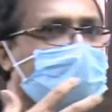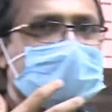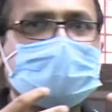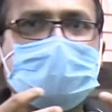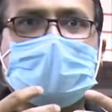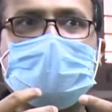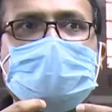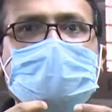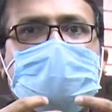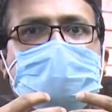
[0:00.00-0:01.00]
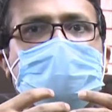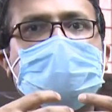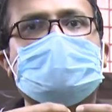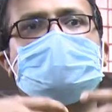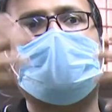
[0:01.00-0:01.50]
dioxide content
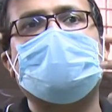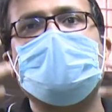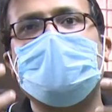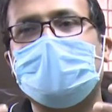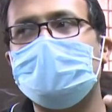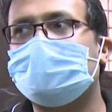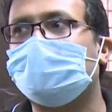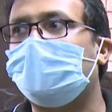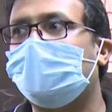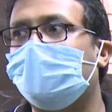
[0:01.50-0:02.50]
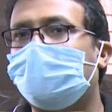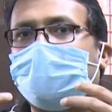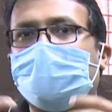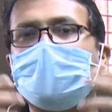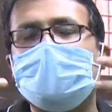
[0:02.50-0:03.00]
is not very high, so that the
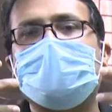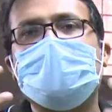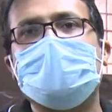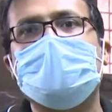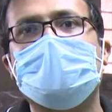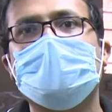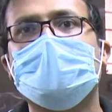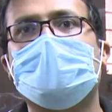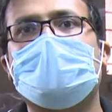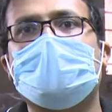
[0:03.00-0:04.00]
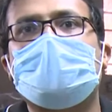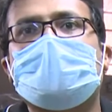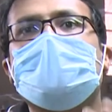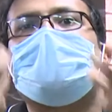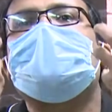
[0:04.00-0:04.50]
rebreathing, you don't
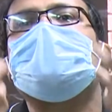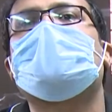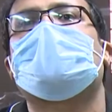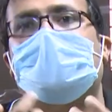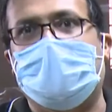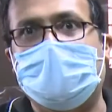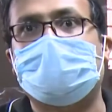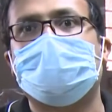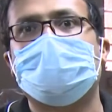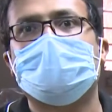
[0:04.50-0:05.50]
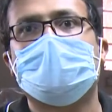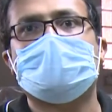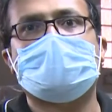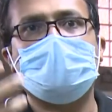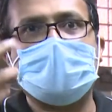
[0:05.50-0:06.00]
rebreathe your own air.
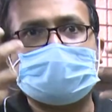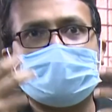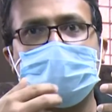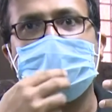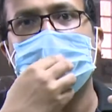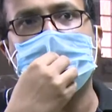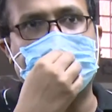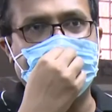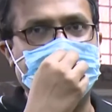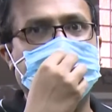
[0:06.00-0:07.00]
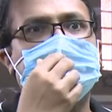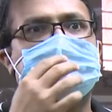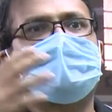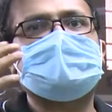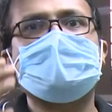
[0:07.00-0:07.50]
So you actually get
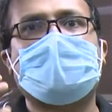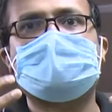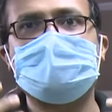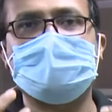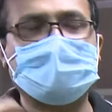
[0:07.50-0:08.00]
sufficient oxygen